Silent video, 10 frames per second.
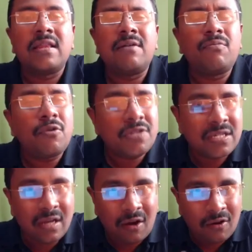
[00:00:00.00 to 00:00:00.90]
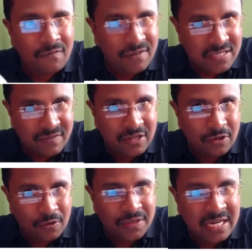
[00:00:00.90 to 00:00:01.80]
the most all of us will
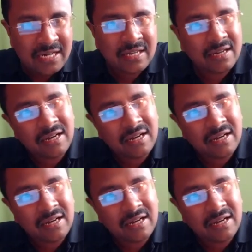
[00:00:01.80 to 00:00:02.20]
know that